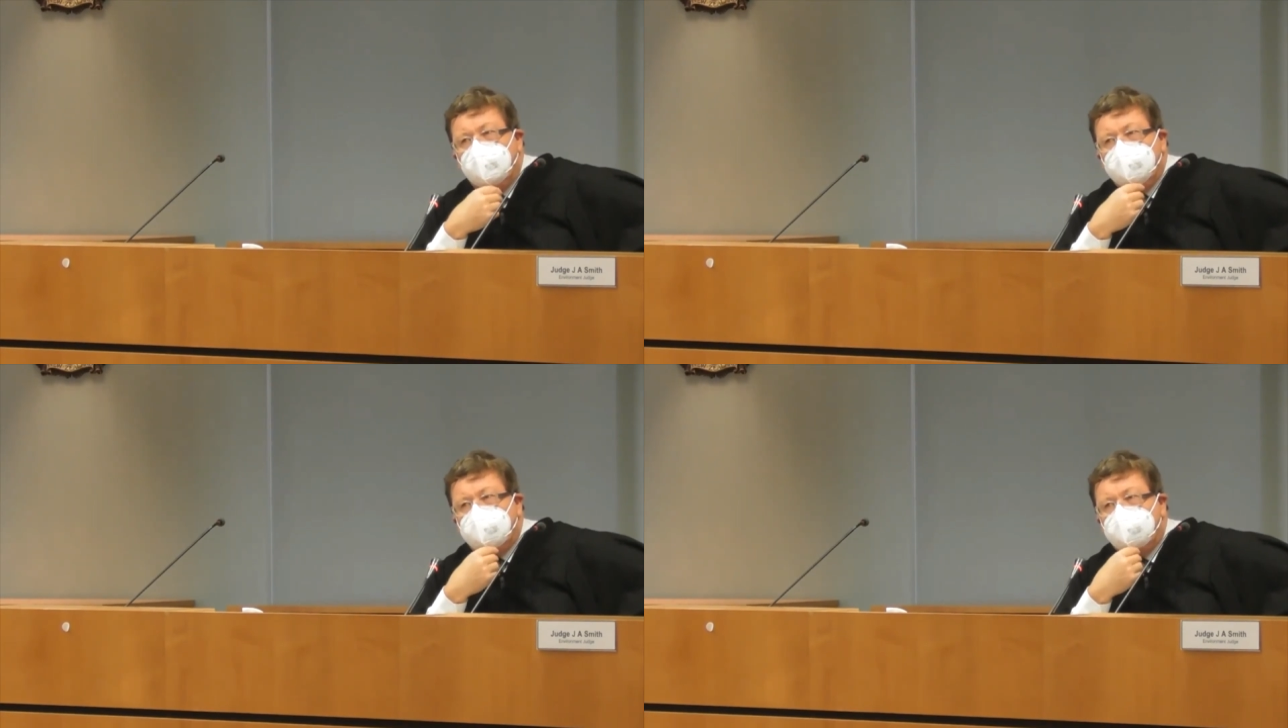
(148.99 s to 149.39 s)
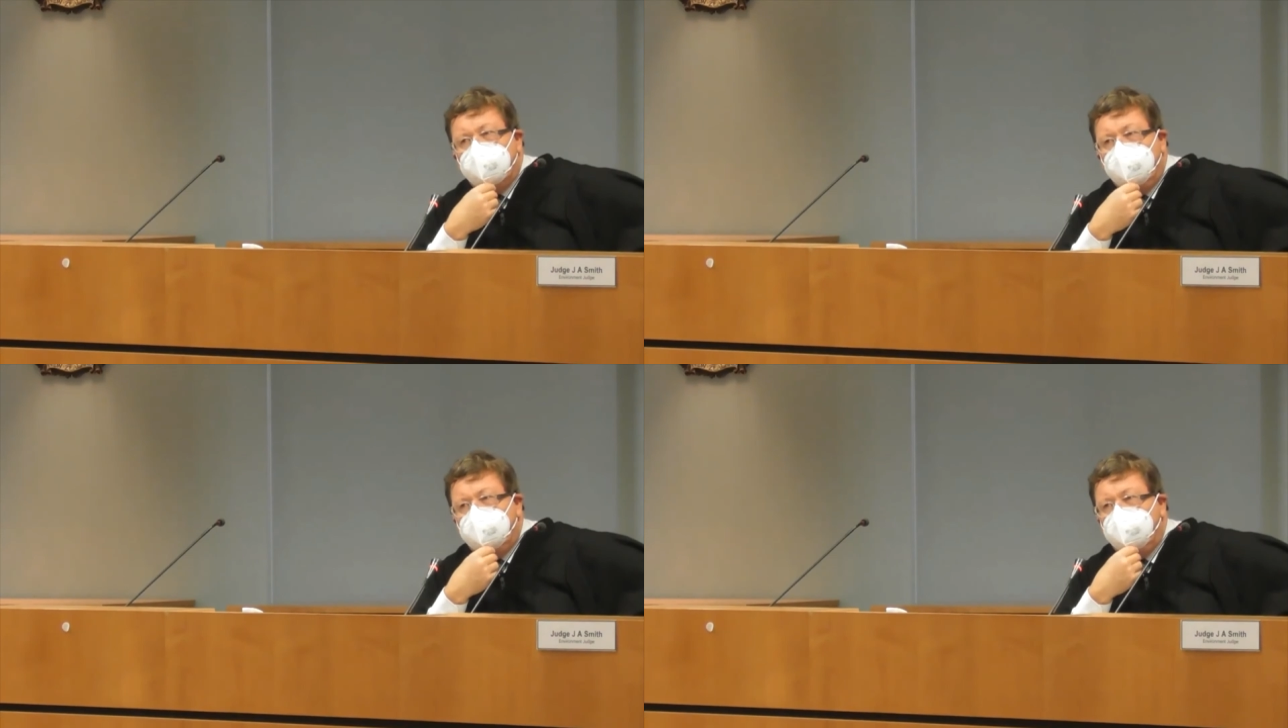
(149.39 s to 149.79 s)
So
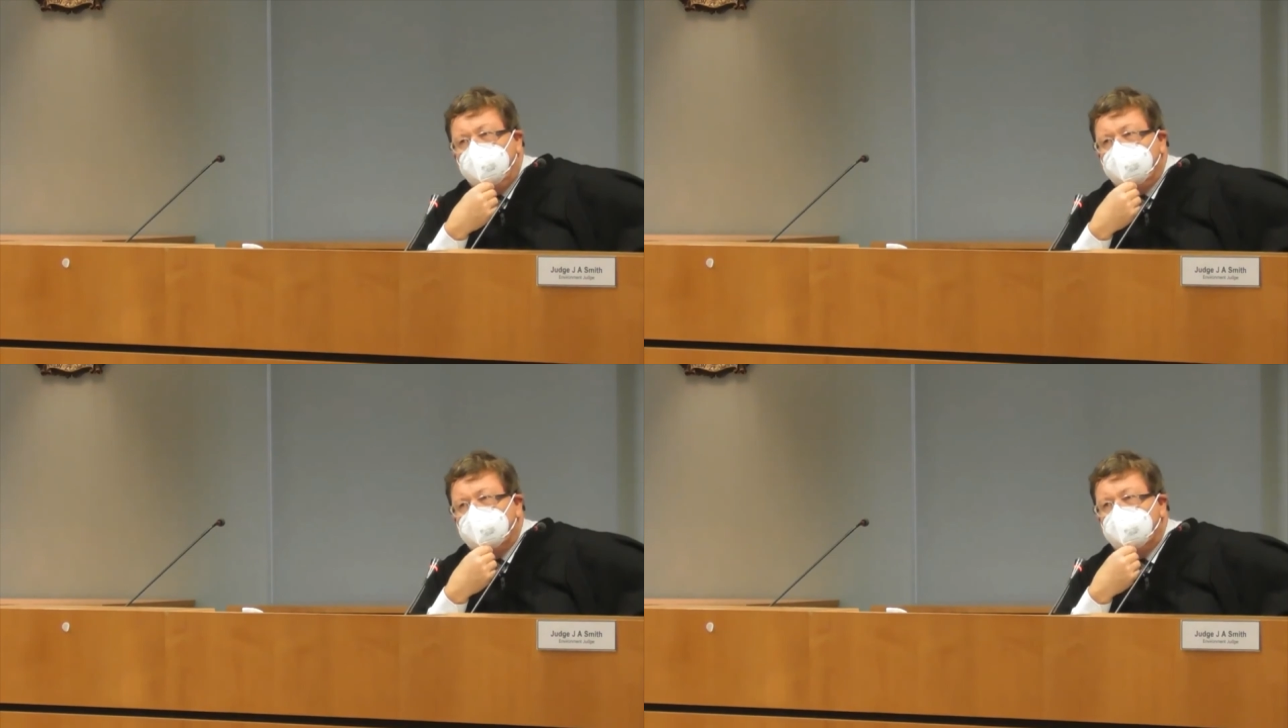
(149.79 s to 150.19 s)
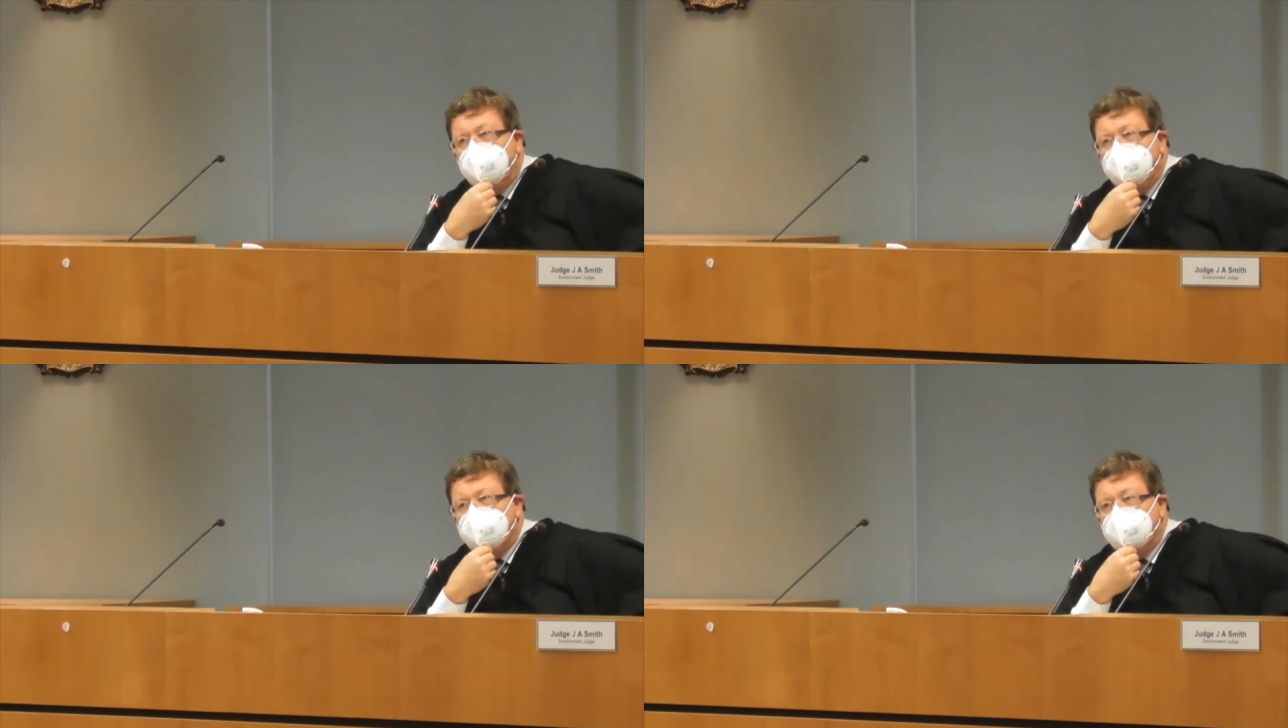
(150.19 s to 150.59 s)
turning to you, Ms.
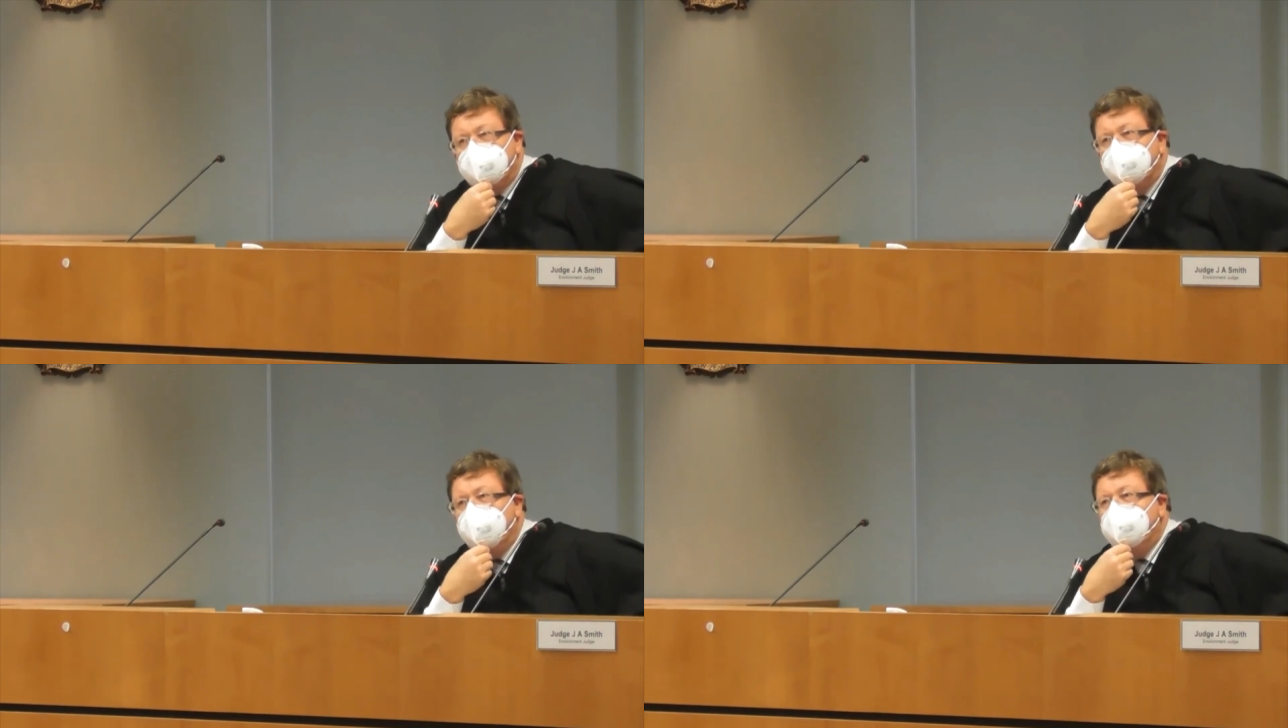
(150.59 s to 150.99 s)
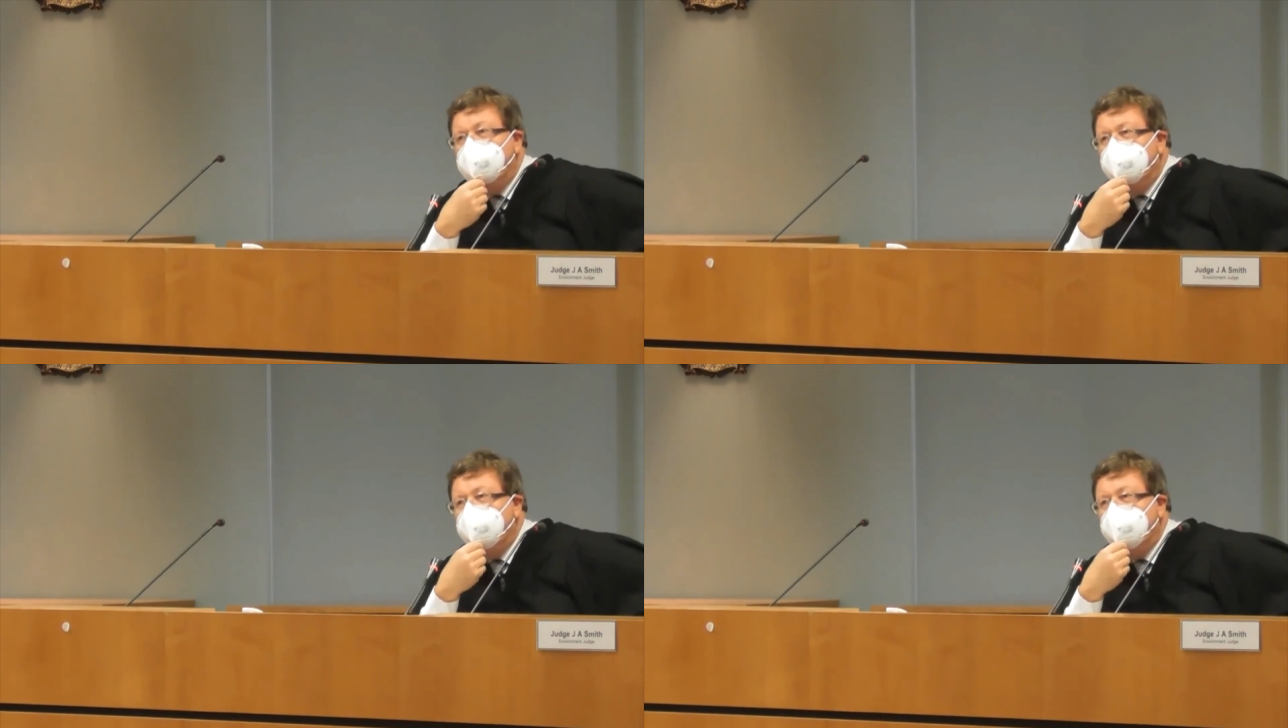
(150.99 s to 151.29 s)
Thomas, I suspect you would